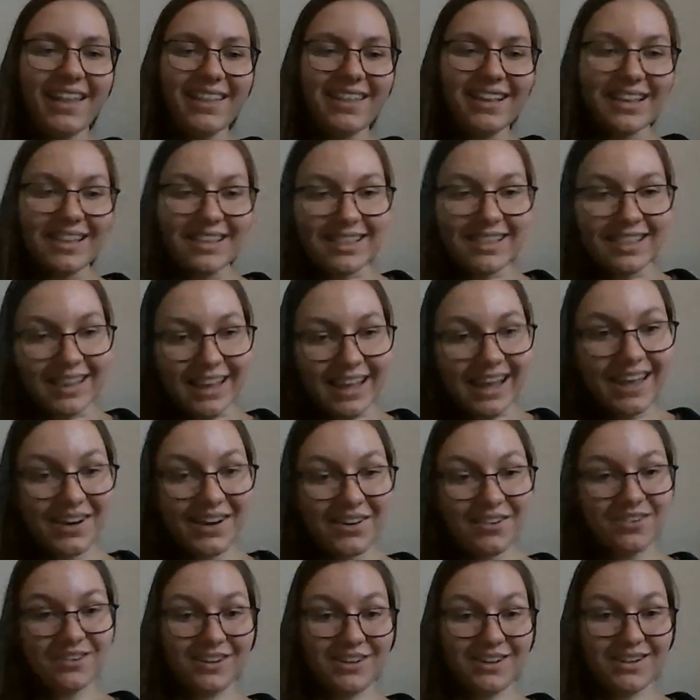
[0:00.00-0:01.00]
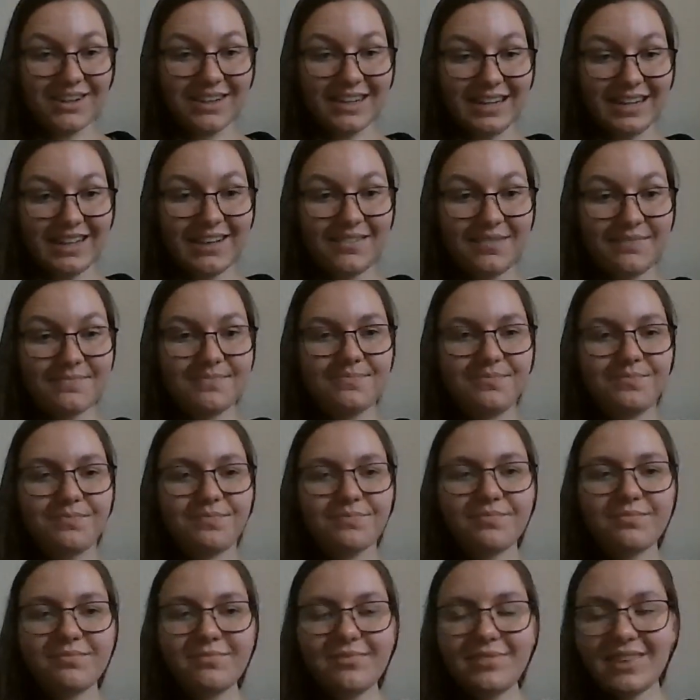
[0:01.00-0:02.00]
And then later on,
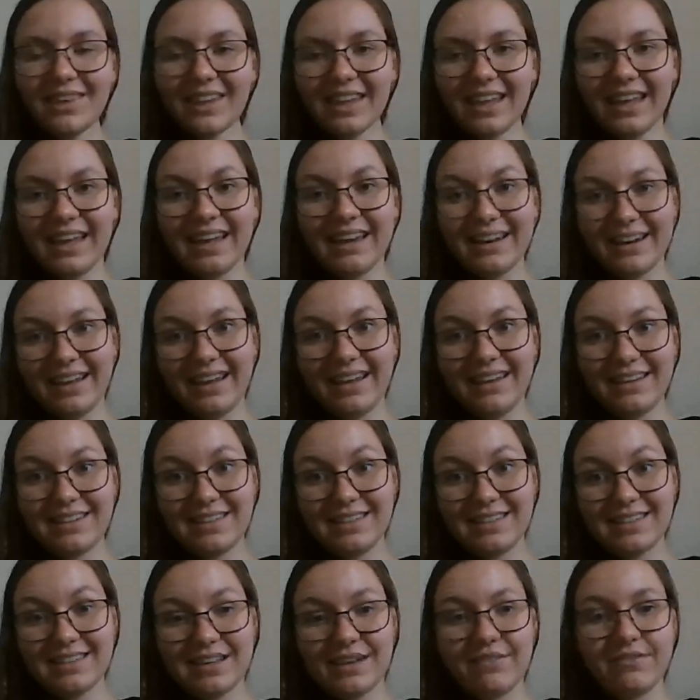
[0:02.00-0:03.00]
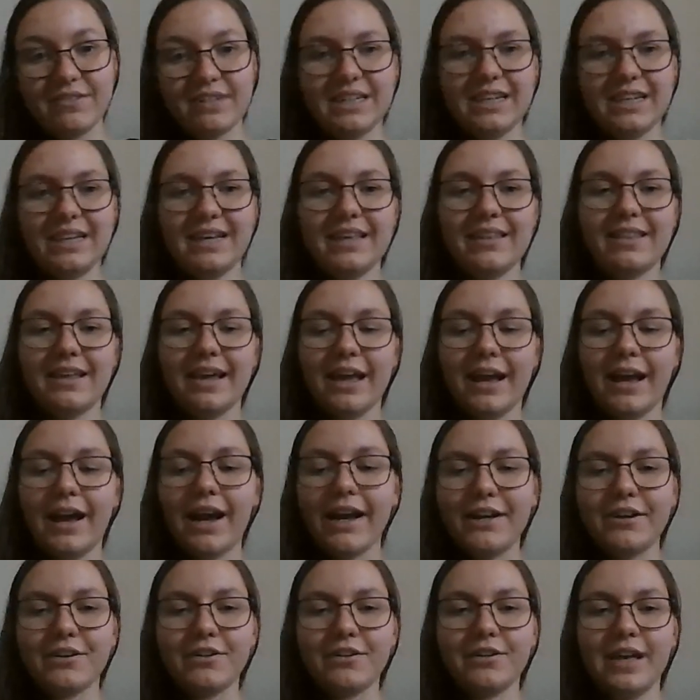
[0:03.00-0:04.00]
in 1870, they
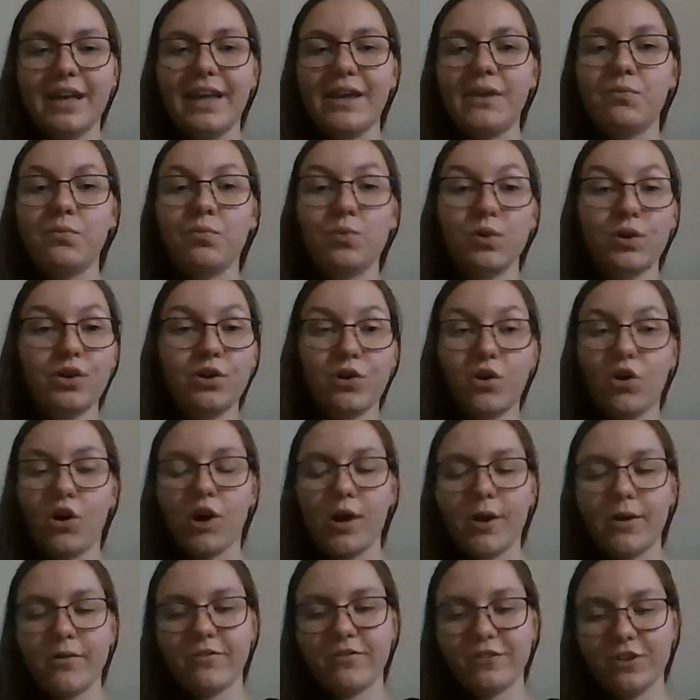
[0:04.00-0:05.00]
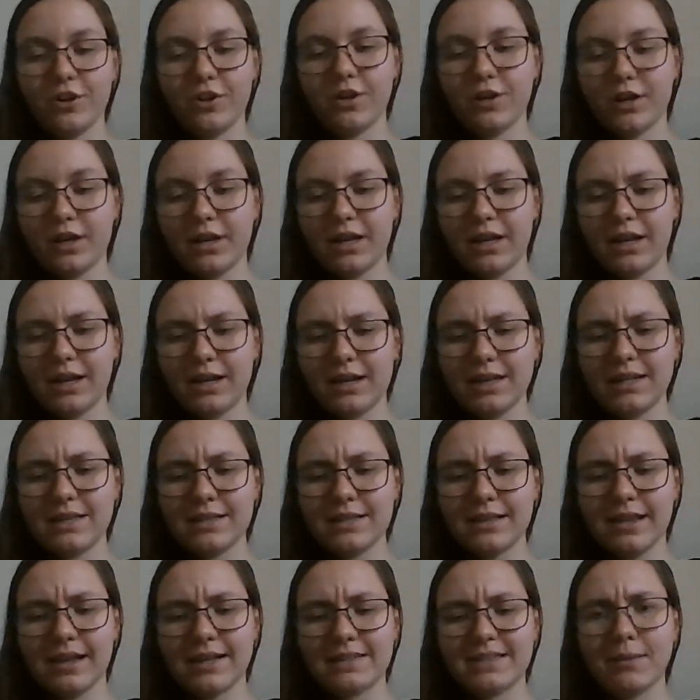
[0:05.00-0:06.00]
hired a wood carver.
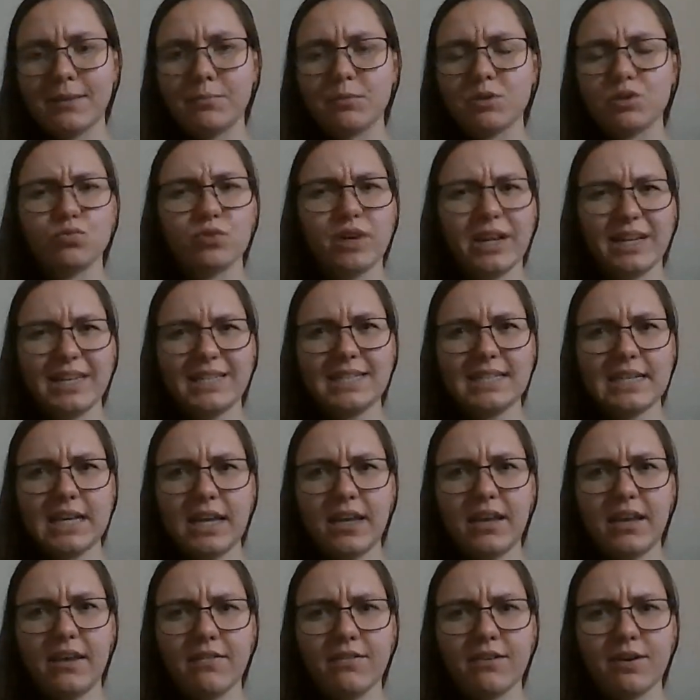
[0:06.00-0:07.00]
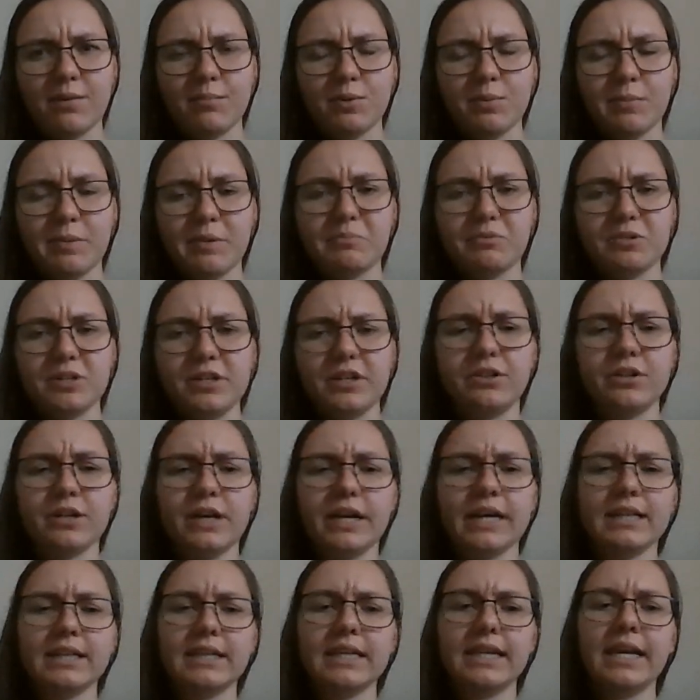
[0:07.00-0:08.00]
His last name was Rint, if I'm remembering
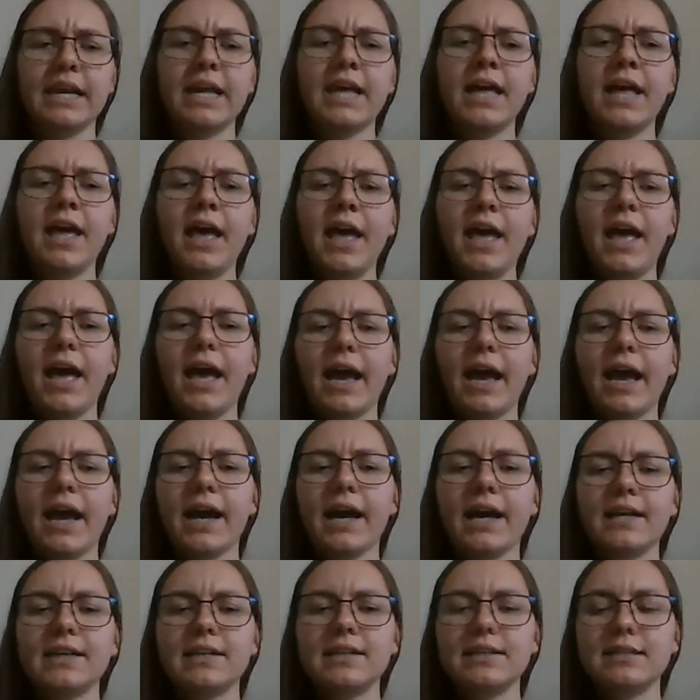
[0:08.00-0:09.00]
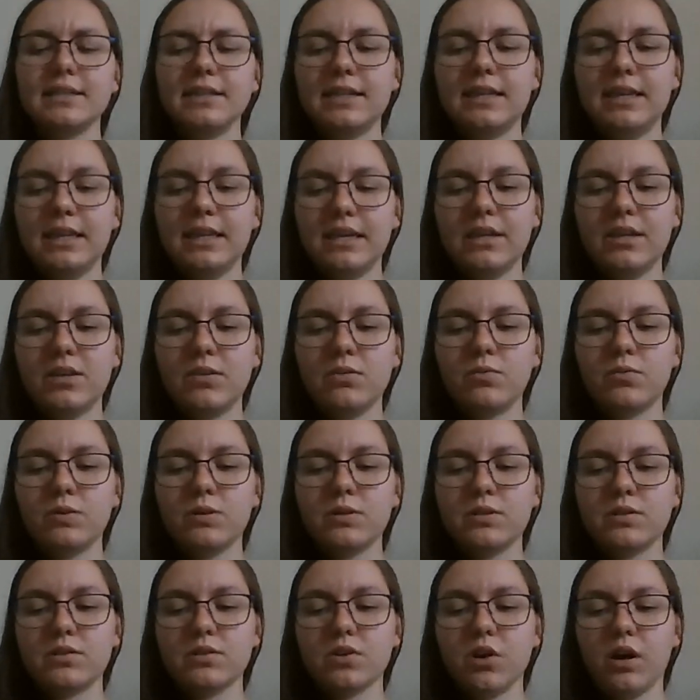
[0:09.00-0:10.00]
correctly. And he
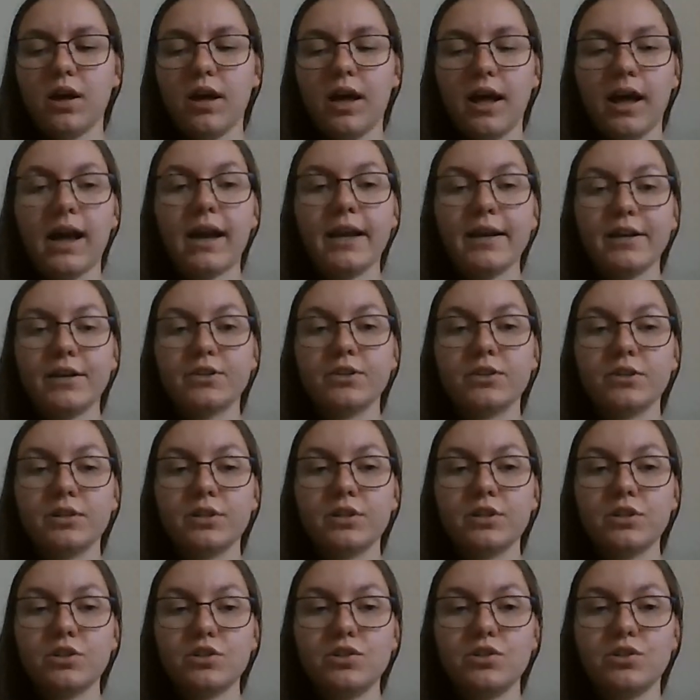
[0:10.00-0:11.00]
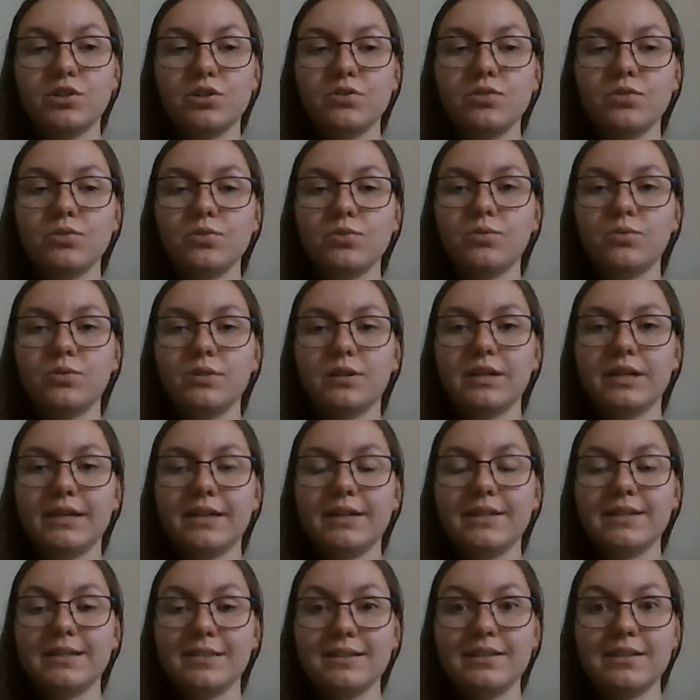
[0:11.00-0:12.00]
was hired to